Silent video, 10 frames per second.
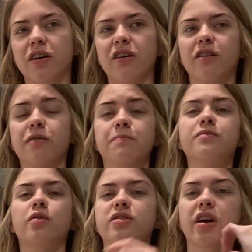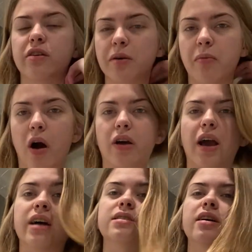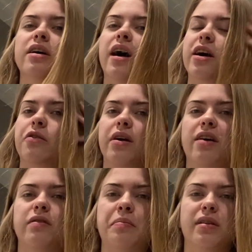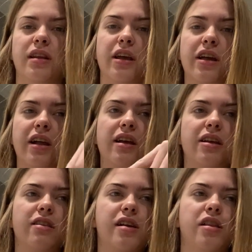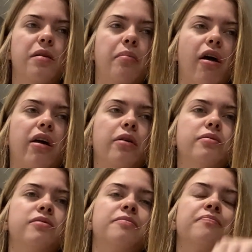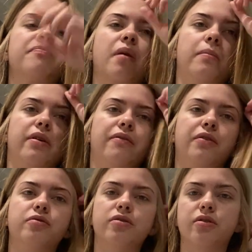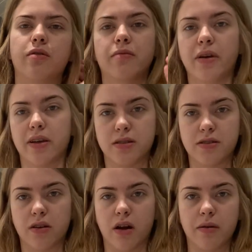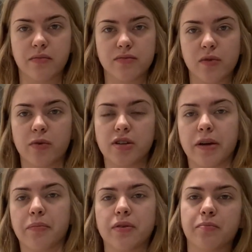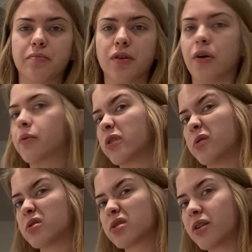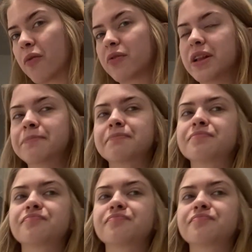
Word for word: Um, go check out the podcast. I know I haven't been linking anything in the bios, but if you just go to my Instagram, which I put below usually, hopefully,